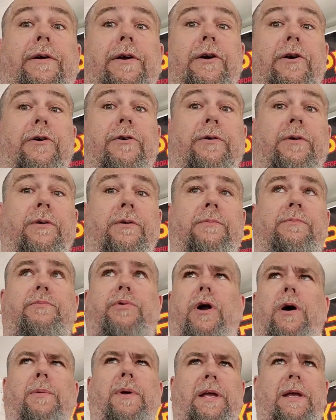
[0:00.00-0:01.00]
ago,
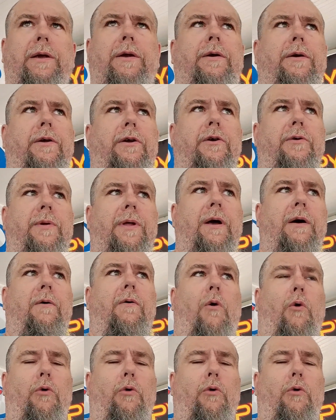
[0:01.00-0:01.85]
probably a year ago now,